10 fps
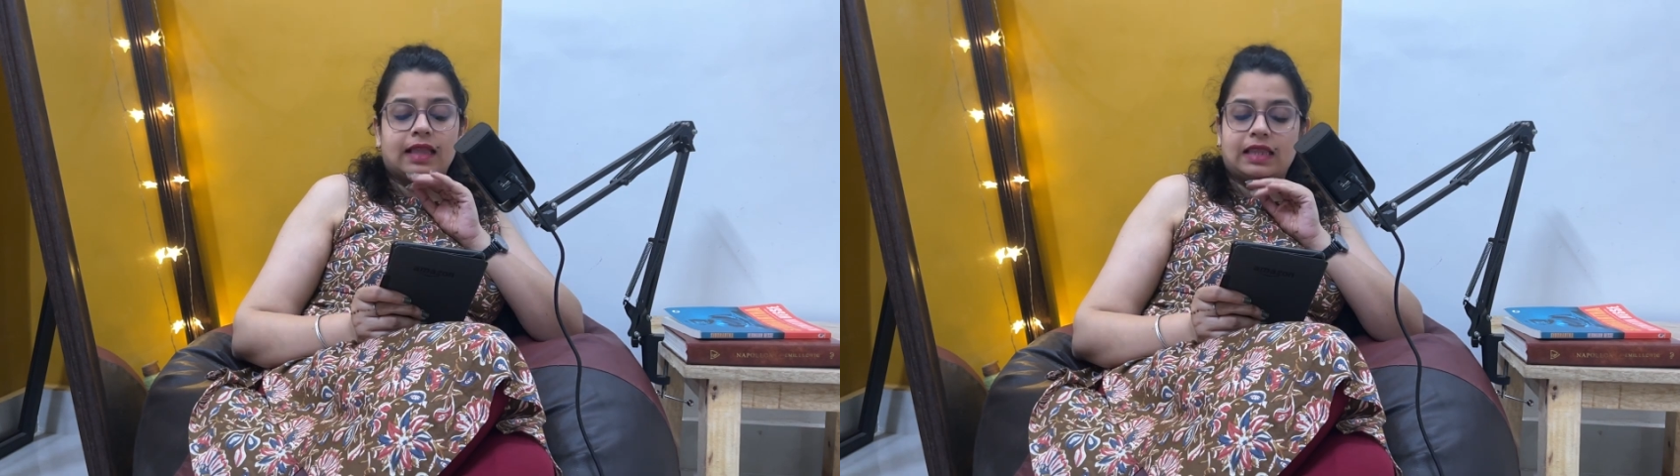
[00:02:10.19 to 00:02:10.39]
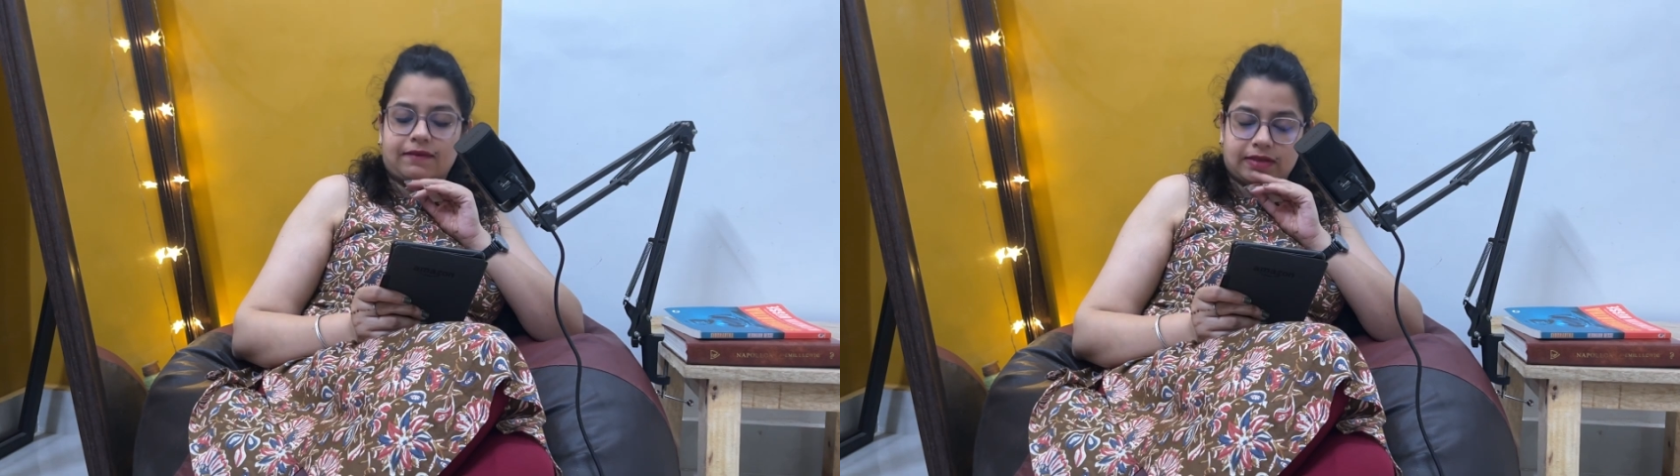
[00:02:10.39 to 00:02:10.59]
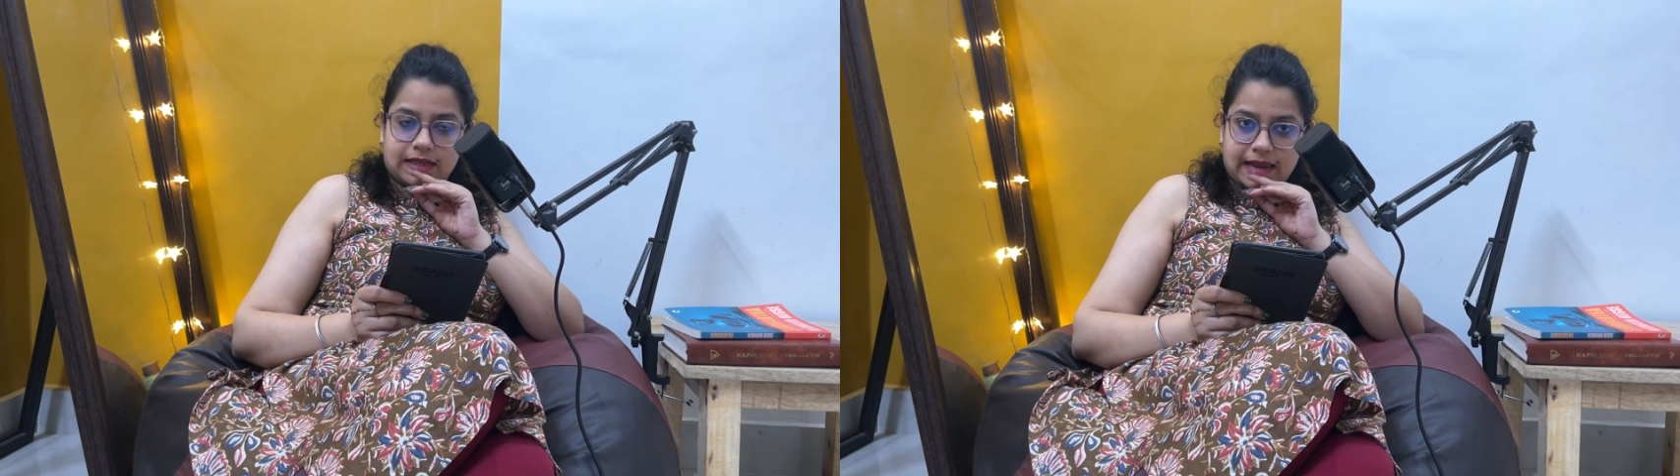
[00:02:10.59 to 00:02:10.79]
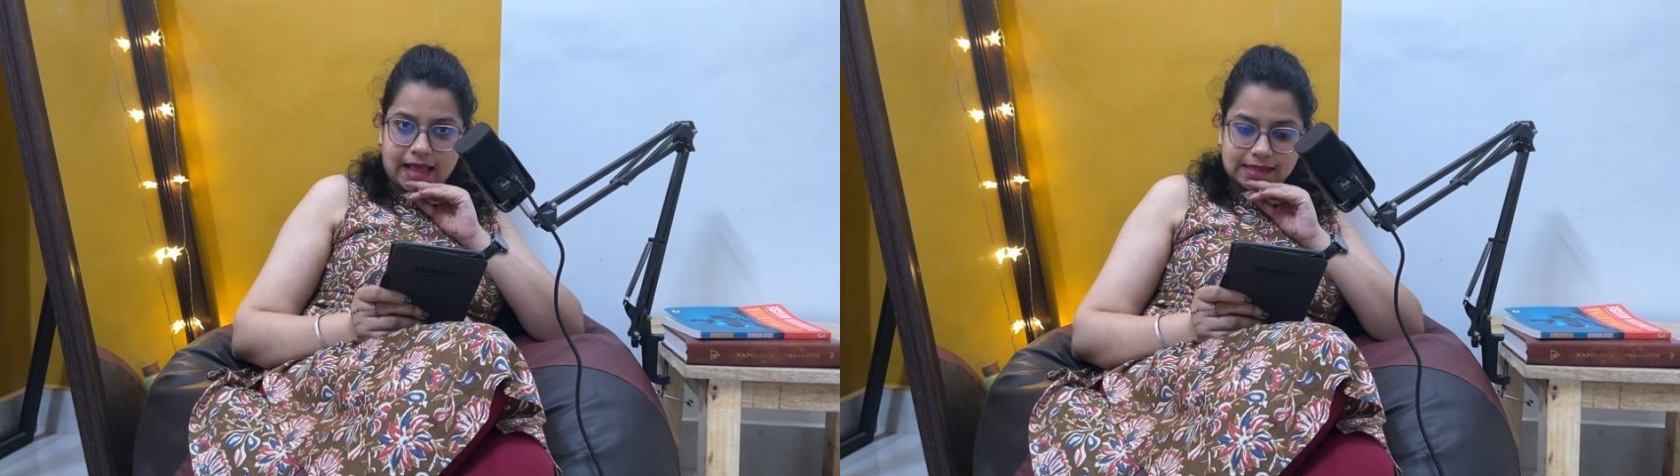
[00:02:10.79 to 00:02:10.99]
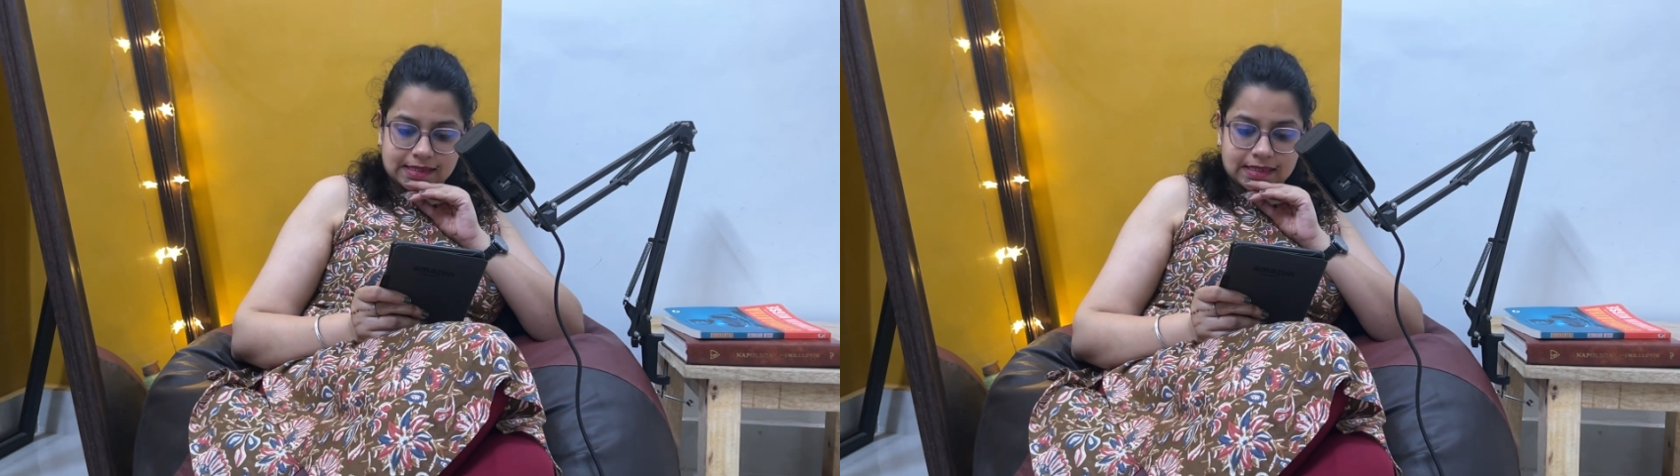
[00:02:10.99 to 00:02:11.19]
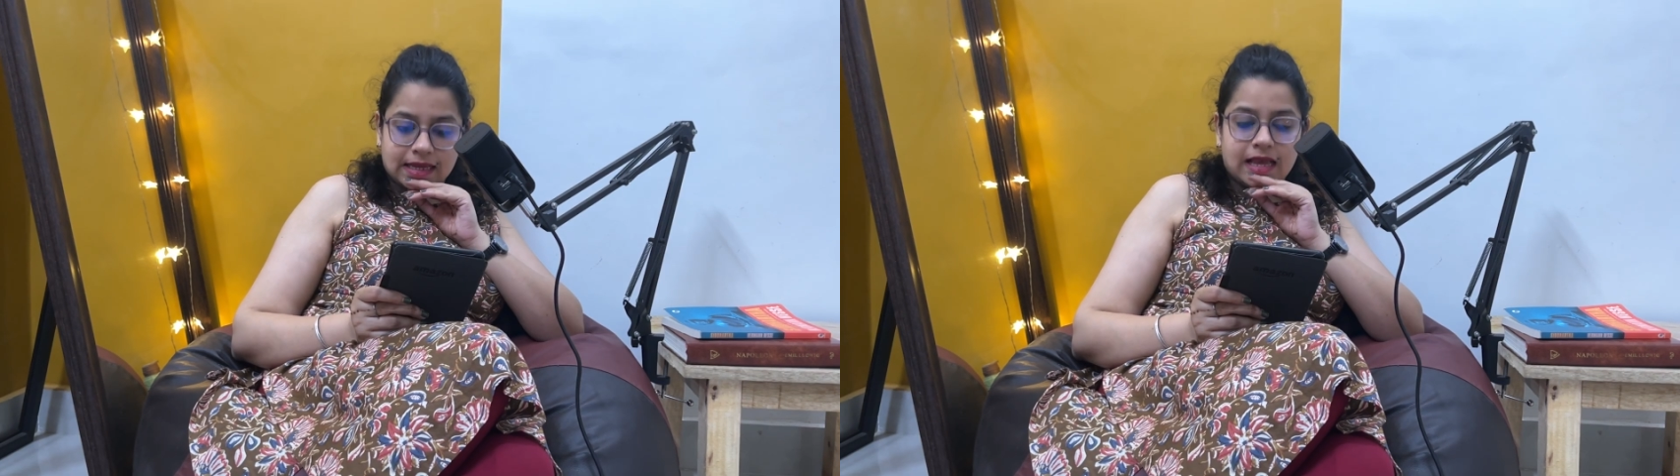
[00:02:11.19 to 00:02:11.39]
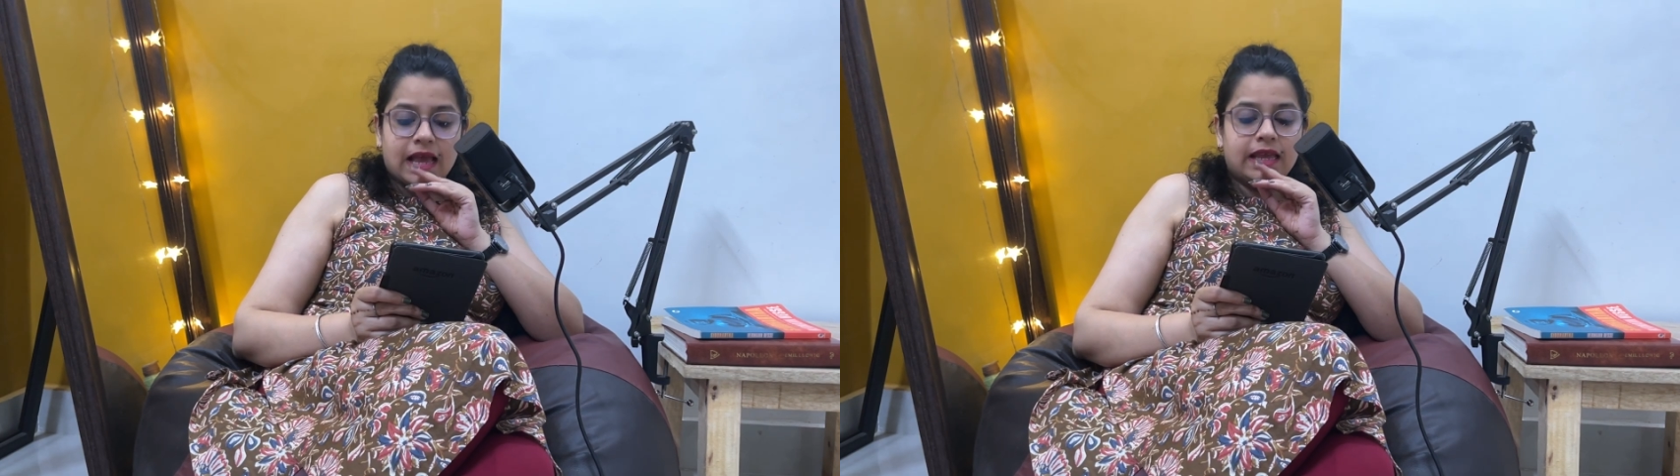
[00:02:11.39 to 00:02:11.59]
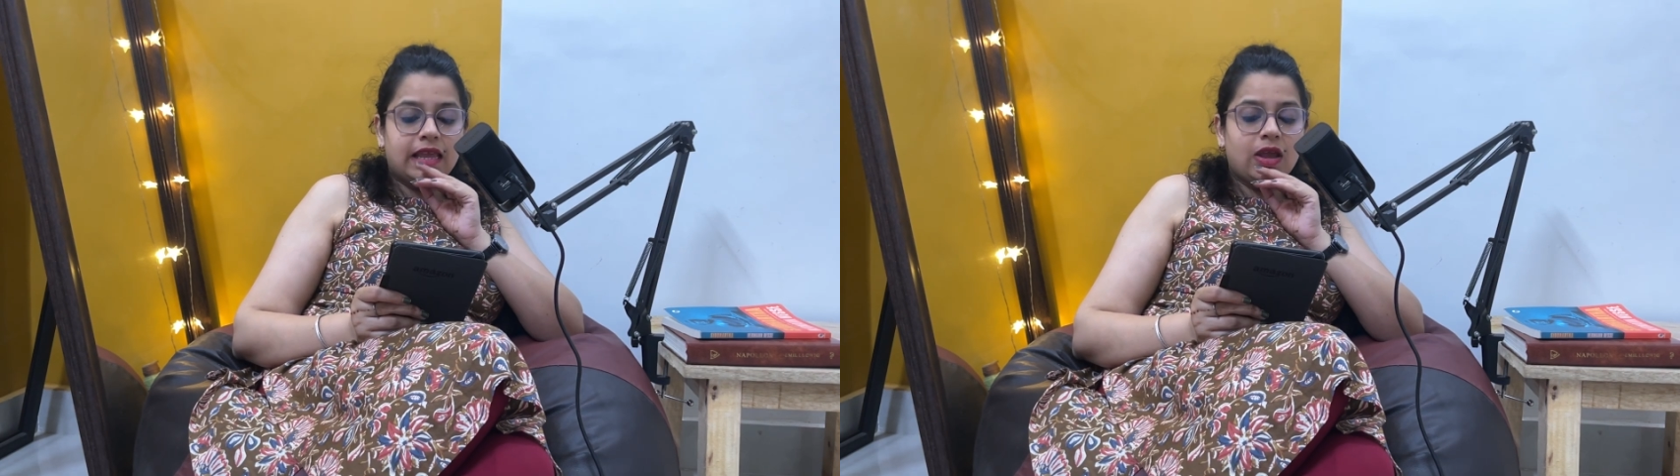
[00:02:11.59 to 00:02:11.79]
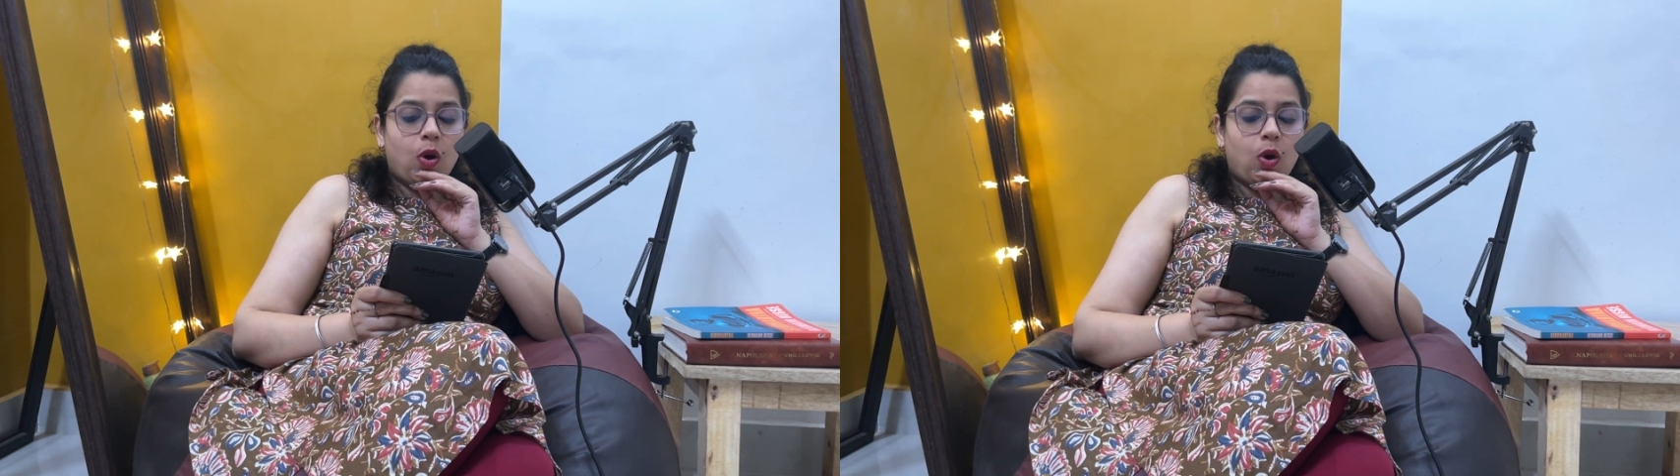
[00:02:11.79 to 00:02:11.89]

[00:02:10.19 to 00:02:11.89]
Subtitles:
Nevertheless, he